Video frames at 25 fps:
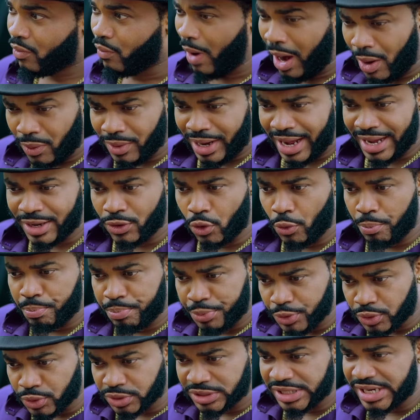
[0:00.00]
Why would I go
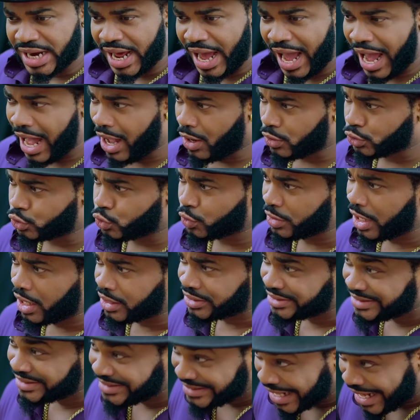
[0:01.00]
building a house
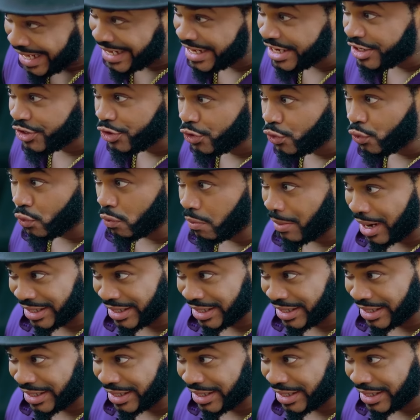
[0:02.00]
without telling you,